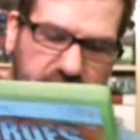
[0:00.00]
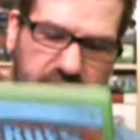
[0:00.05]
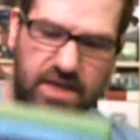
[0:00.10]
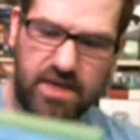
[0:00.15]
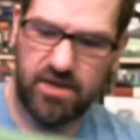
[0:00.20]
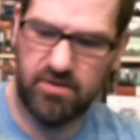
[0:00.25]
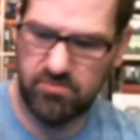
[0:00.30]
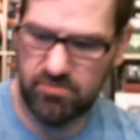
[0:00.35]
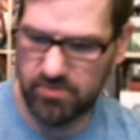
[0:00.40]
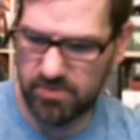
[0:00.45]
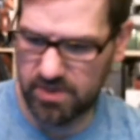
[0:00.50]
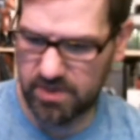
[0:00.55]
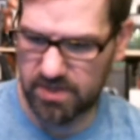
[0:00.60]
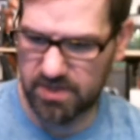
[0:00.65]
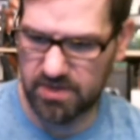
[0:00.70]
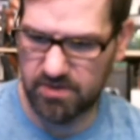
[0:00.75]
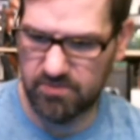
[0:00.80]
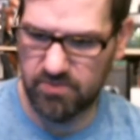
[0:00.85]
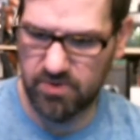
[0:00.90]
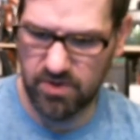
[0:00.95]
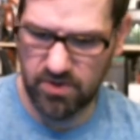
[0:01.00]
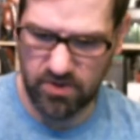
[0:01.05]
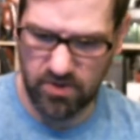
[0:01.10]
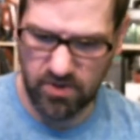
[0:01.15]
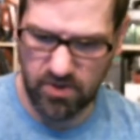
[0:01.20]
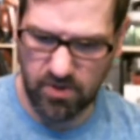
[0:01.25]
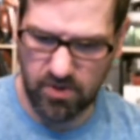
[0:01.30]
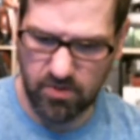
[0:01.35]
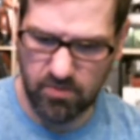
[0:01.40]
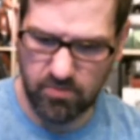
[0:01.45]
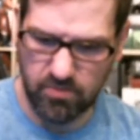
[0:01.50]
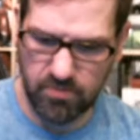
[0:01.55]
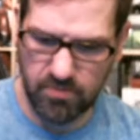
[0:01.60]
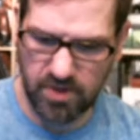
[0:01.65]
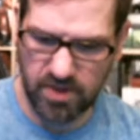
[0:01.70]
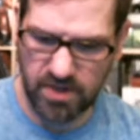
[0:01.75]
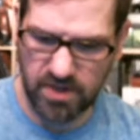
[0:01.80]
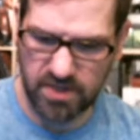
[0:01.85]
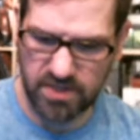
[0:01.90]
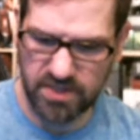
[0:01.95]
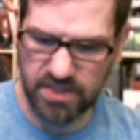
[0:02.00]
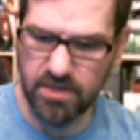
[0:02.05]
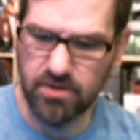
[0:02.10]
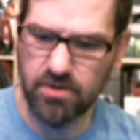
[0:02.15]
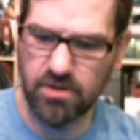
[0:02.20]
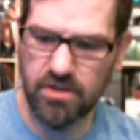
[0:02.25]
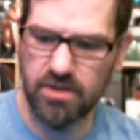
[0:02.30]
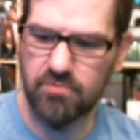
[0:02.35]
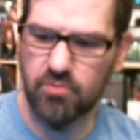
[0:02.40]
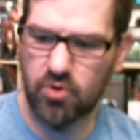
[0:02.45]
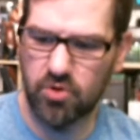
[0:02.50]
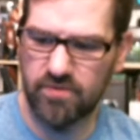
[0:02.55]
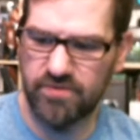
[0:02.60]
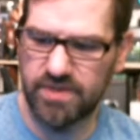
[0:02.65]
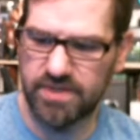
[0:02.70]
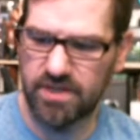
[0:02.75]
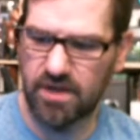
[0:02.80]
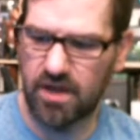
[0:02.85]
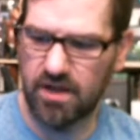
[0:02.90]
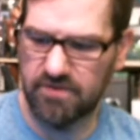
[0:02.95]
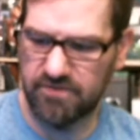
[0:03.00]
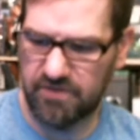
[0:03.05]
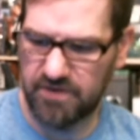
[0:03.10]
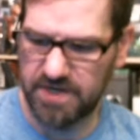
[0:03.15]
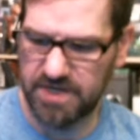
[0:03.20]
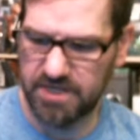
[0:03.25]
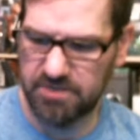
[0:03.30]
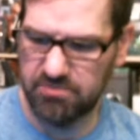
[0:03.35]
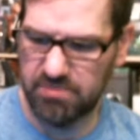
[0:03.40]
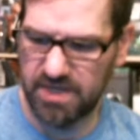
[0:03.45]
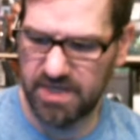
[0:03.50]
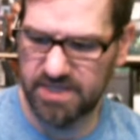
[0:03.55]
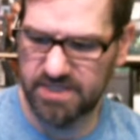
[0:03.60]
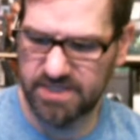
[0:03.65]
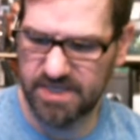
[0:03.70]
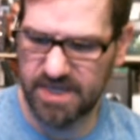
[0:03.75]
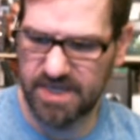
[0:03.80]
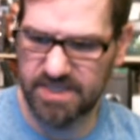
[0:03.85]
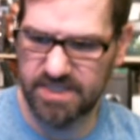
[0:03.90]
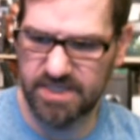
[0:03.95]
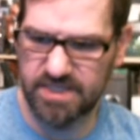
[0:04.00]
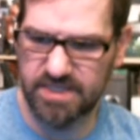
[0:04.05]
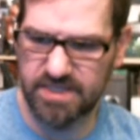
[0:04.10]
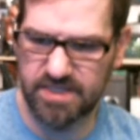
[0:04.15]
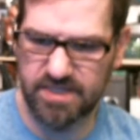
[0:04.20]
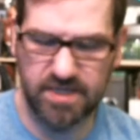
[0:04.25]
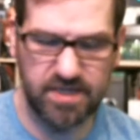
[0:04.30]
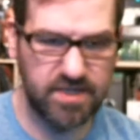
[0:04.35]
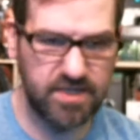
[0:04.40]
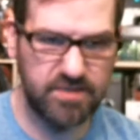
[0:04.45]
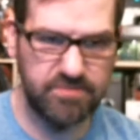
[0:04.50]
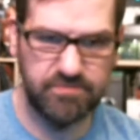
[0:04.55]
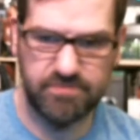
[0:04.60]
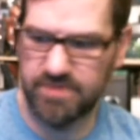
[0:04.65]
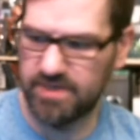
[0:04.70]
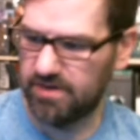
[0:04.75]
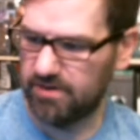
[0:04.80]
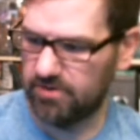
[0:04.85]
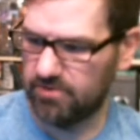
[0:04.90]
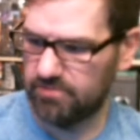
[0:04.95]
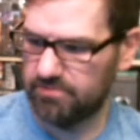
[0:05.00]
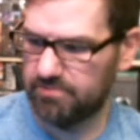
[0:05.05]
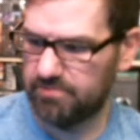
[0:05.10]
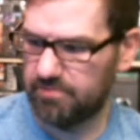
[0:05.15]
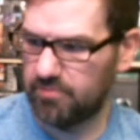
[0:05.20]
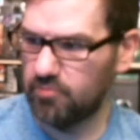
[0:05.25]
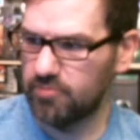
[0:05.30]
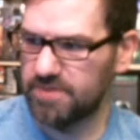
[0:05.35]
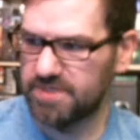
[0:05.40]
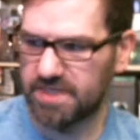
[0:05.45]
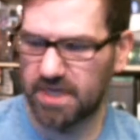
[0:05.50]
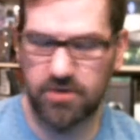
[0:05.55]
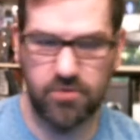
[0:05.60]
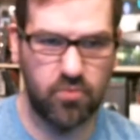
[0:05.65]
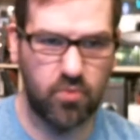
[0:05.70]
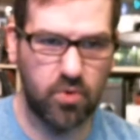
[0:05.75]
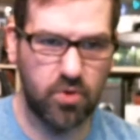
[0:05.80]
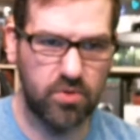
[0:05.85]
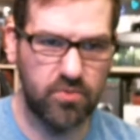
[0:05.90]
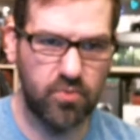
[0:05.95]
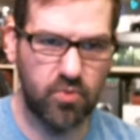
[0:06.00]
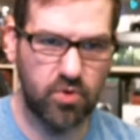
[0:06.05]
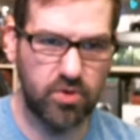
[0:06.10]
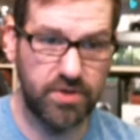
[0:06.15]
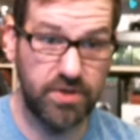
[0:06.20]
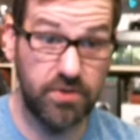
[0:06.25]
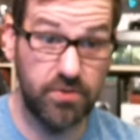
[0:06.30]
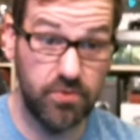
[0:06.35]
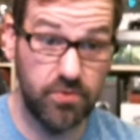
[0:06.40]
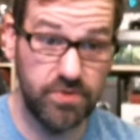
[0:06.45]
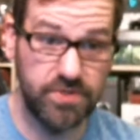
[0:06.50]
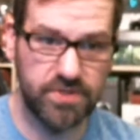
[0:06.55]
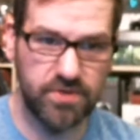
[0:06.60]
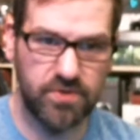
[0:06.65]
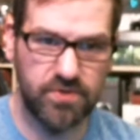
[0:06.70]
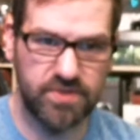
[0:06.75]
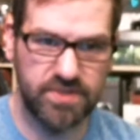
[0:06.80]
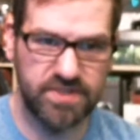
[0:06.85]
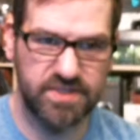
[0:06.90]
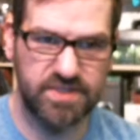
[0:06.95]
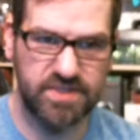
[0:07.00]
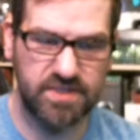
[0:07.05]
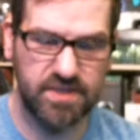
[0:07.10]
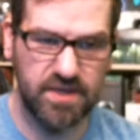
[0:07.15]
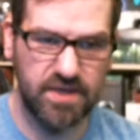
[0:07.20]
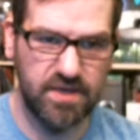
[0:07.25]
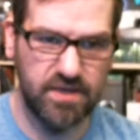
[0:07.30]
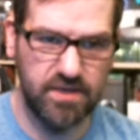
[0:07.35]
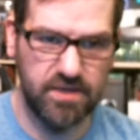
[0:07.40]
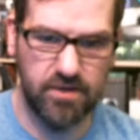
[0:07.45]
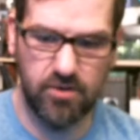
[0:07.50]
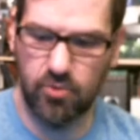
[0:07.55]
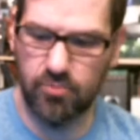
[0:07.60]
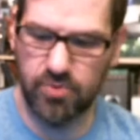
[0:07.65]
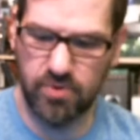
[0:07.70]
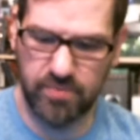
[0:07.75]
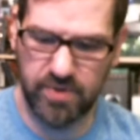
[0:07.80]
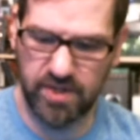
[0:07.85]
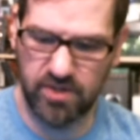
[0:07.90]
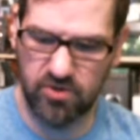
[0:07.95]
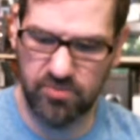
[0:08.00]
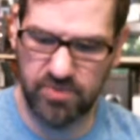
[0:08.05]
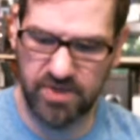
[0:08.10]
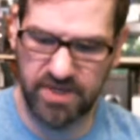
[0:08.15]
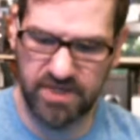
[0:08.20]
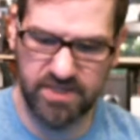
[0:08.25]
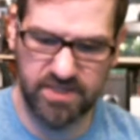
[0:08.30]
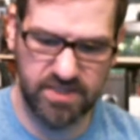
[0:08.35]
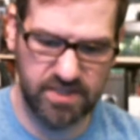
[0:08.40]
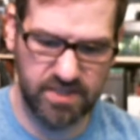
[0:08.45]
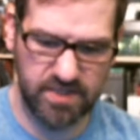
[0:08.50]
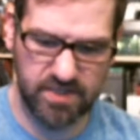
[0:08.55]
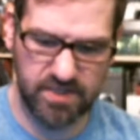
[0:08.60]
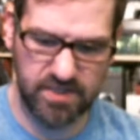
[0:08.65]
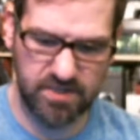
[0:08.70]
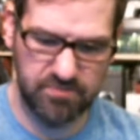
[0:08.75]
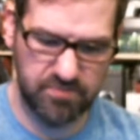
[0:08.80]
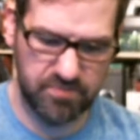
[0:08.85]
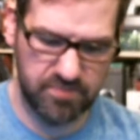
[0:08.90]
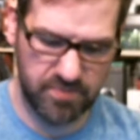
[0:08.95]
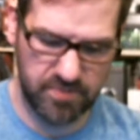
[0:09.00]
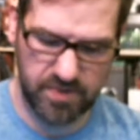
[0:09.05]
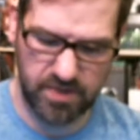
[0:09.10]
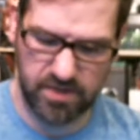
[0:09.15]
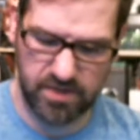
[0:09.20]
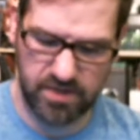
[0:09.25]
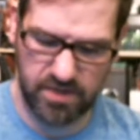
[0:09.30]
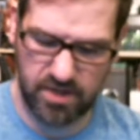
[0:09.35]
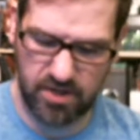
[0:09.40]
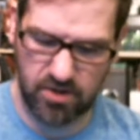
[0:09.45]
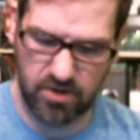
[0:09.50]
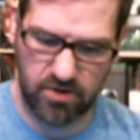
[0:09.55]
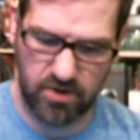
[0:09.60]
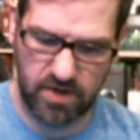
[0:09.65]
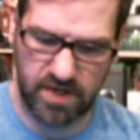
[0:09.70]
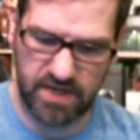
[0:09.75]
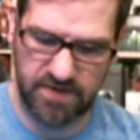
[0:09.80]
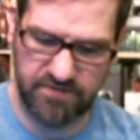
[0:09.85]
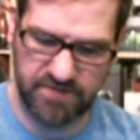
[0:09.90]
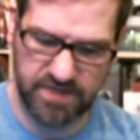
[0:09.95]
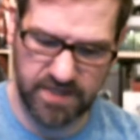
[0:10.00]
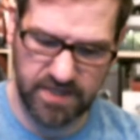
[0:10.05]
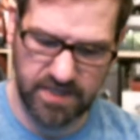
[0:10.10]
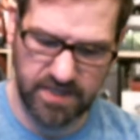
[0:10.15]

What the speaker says: game, literally more of the dogfighting based, as it's, set in World War II, so it's, propeller-based aircraft.